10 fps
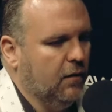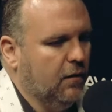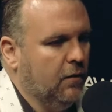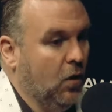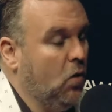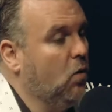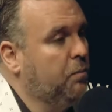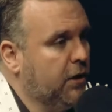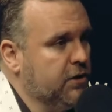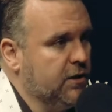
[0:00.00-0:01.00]
the whole
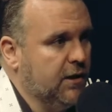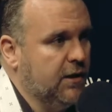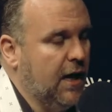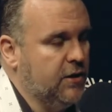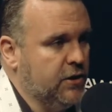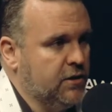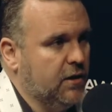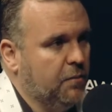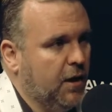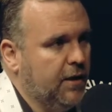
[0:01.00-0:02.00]
person and not just
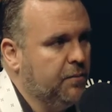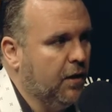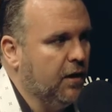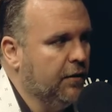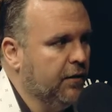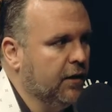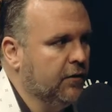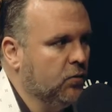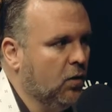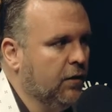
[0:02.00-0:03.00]
their body part, I think,
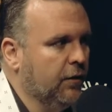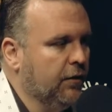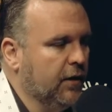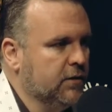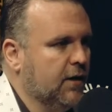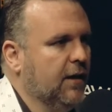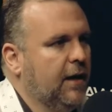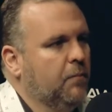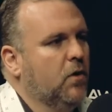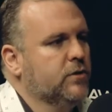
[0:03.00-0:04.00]
is one of the things I
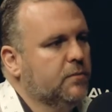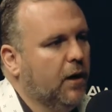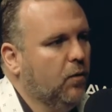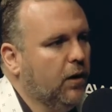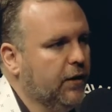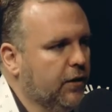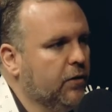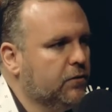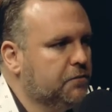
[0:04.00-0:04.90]
like most about what I do.